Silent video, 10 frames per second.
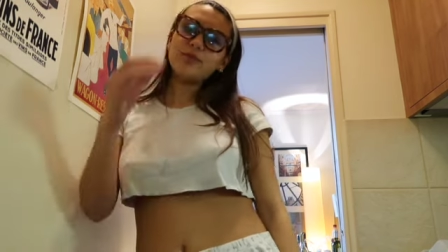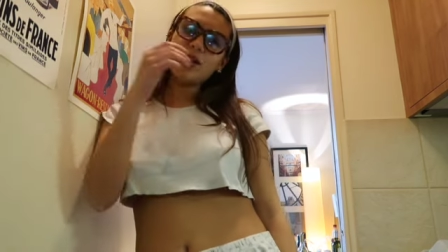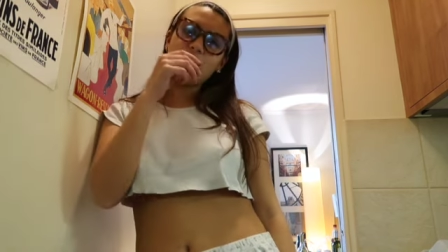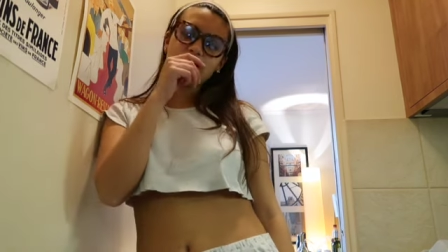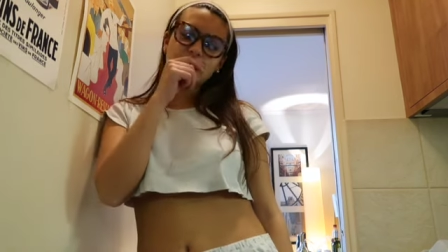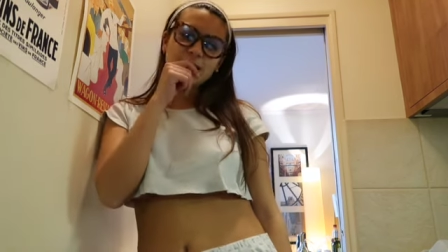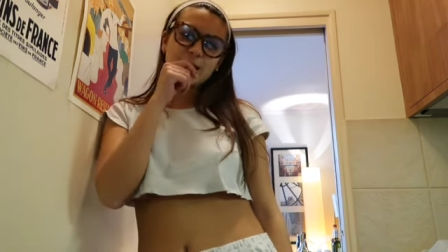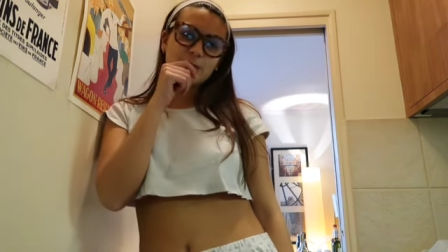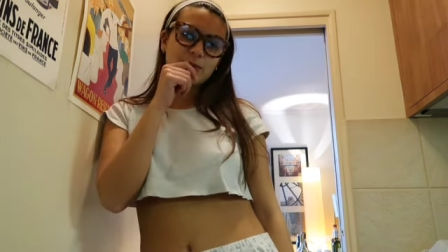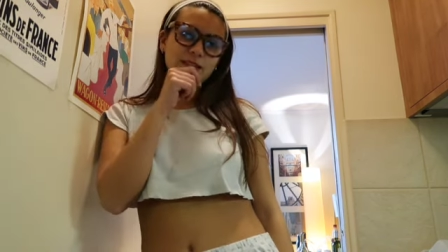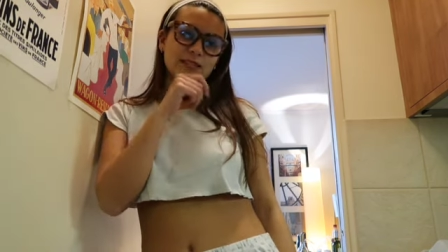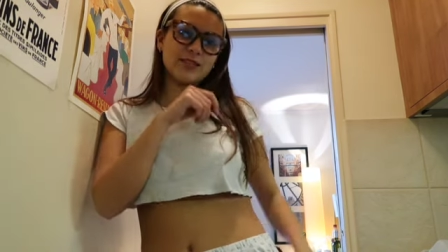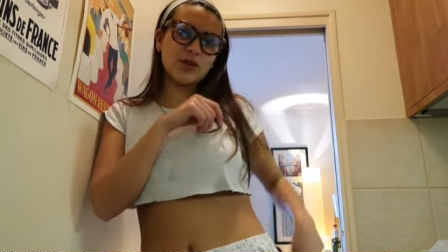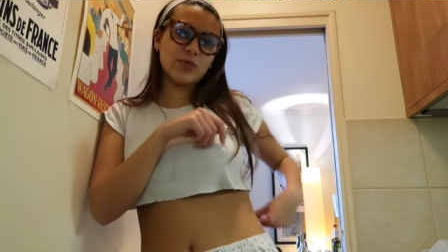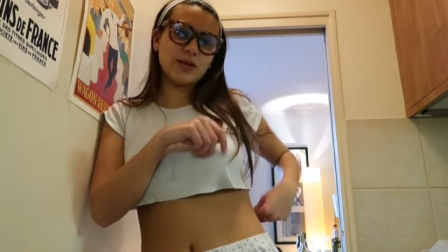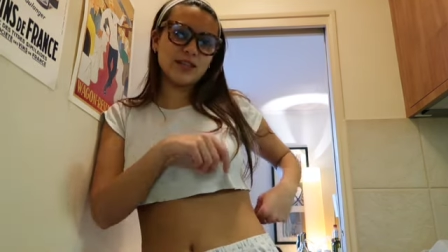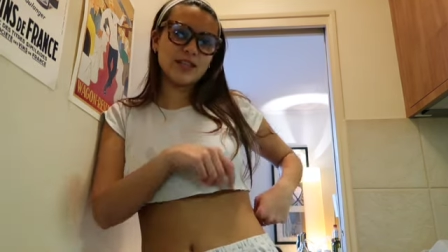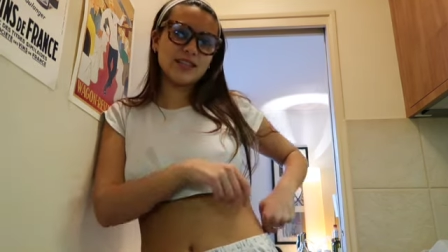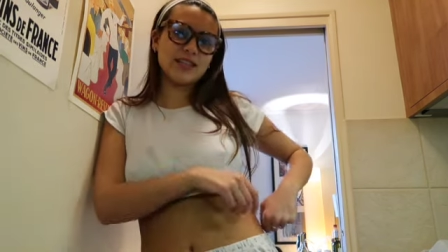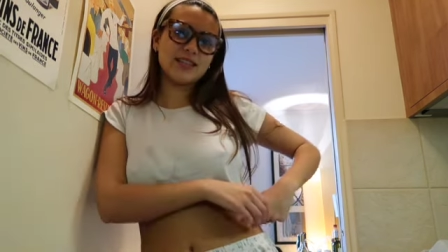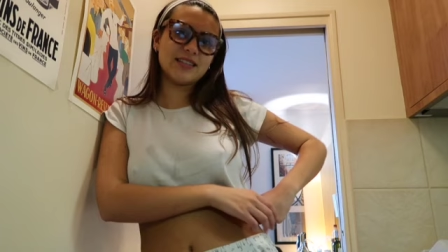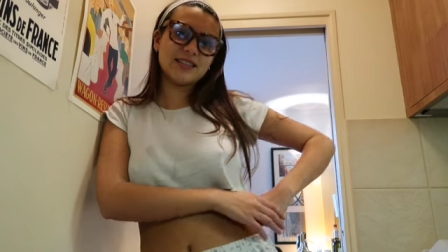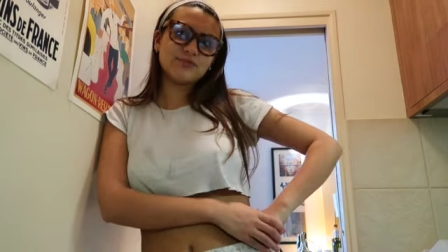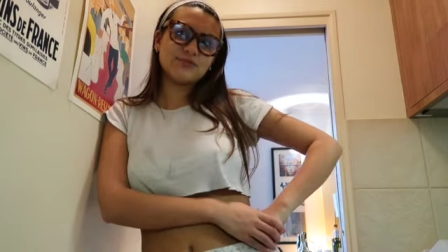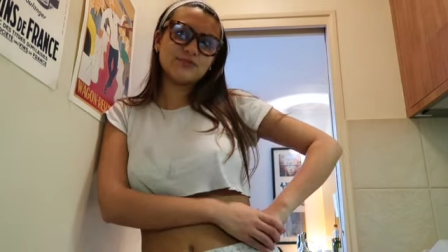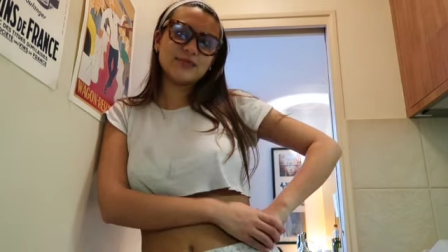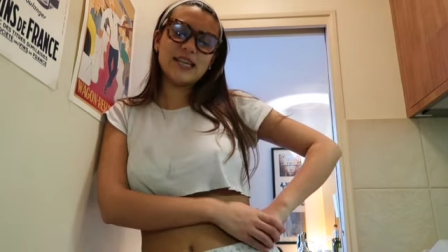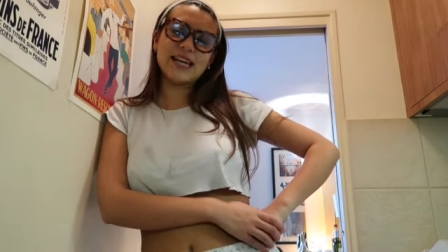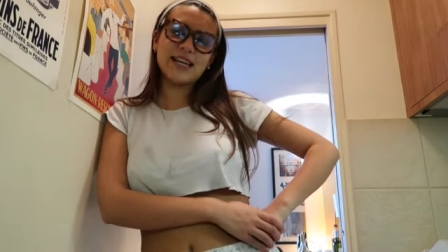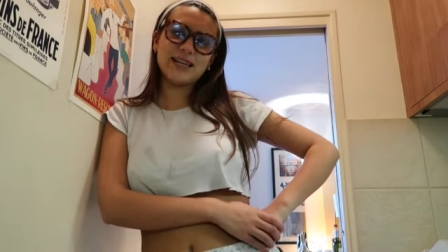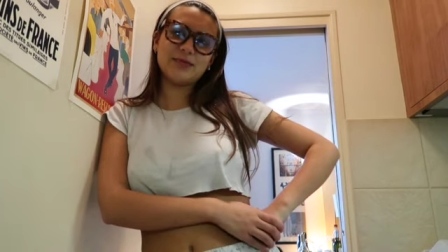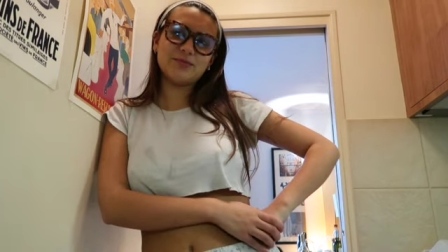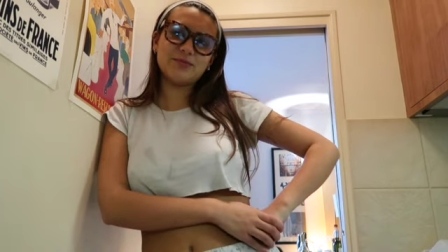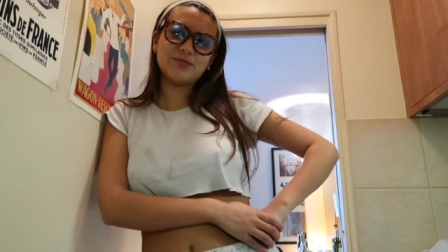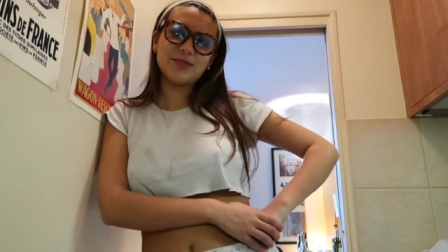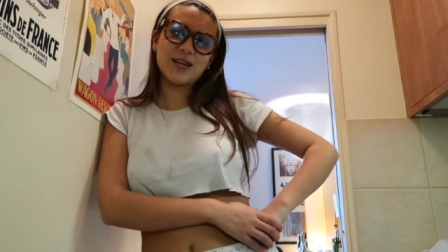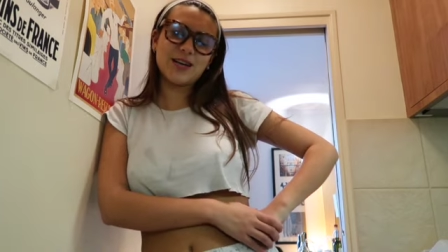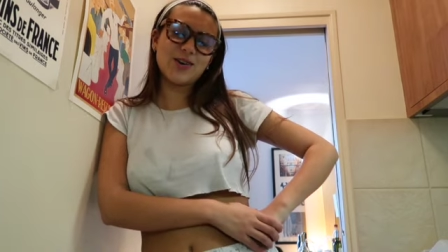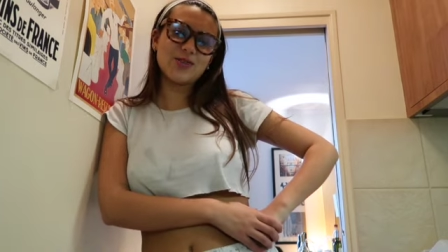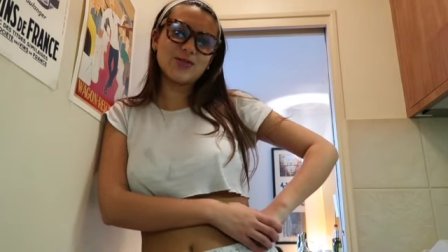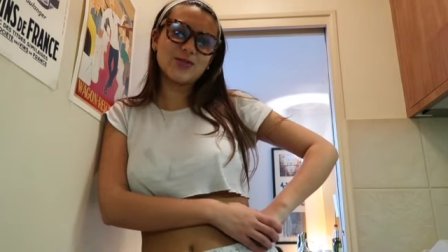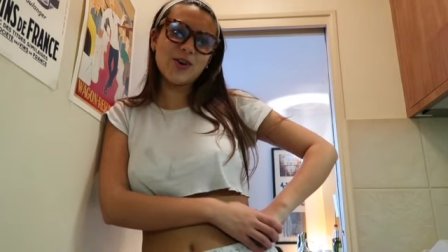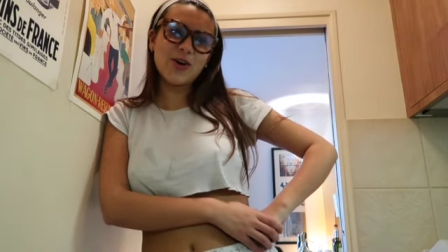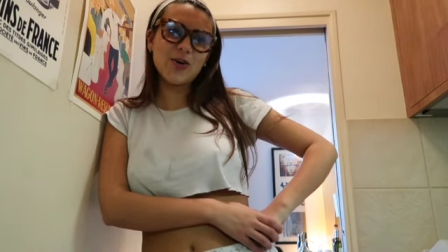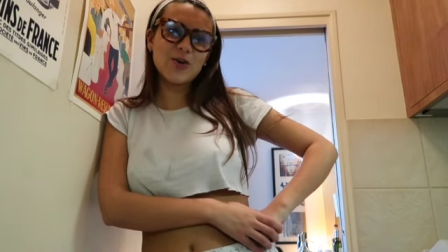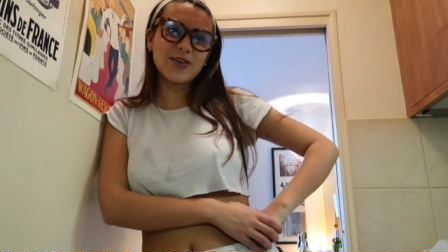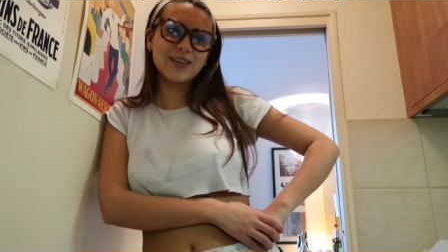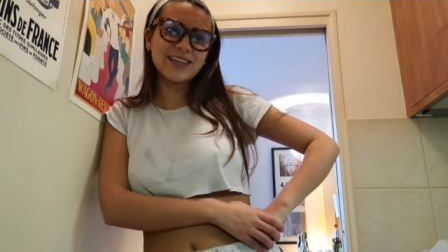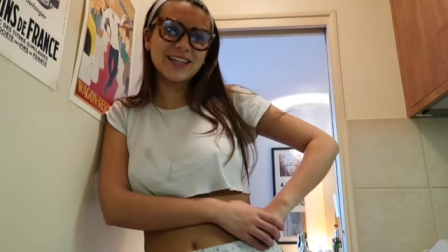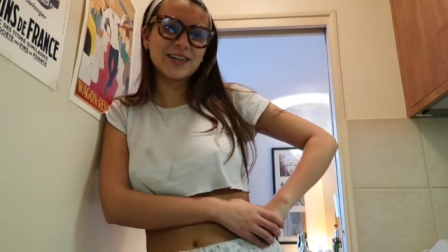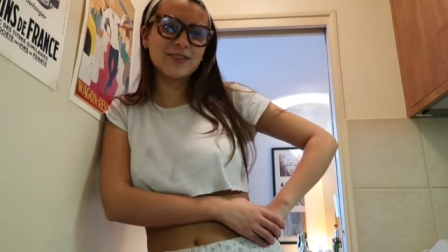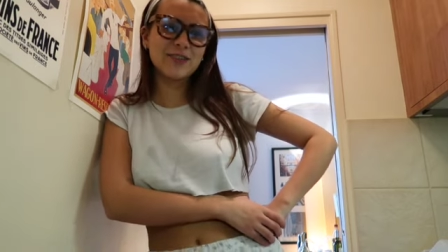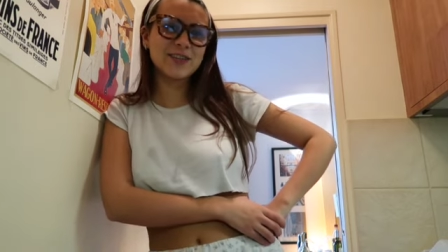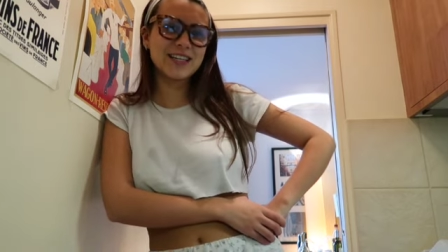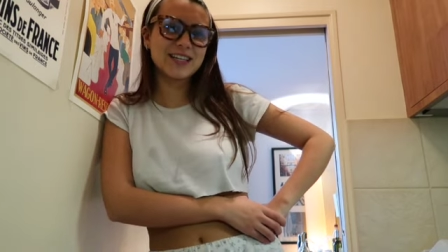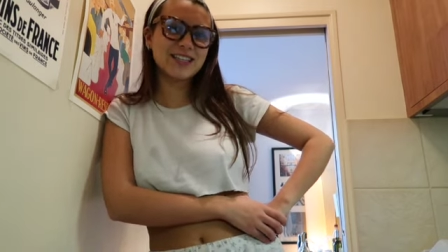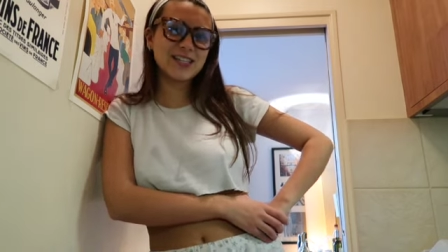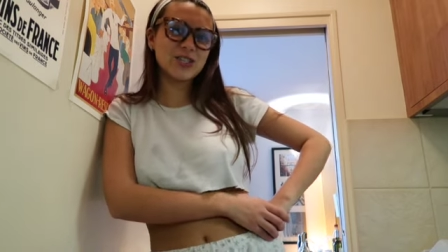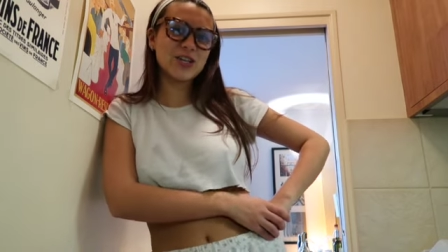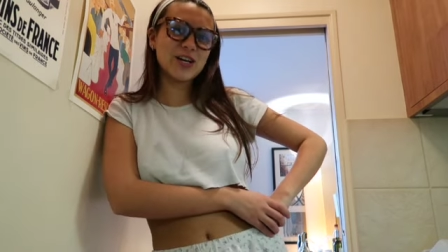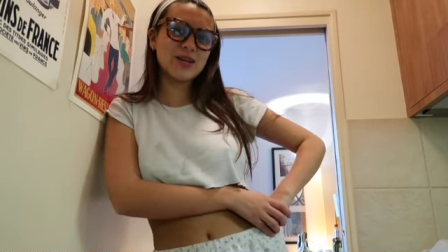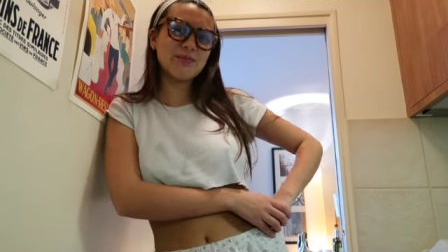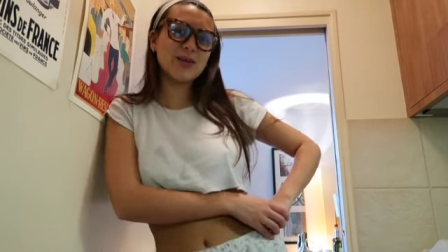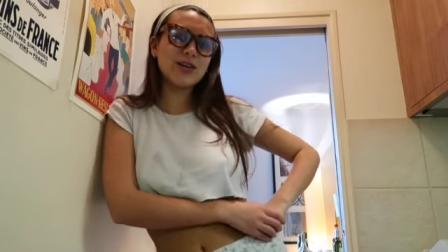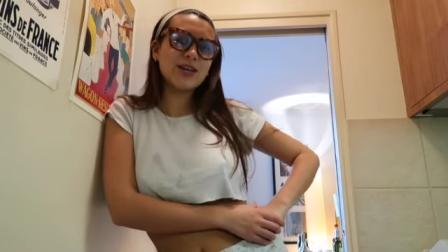obviously no place is open because it's 10 a.m. right now, so, and it feels like lunchtime.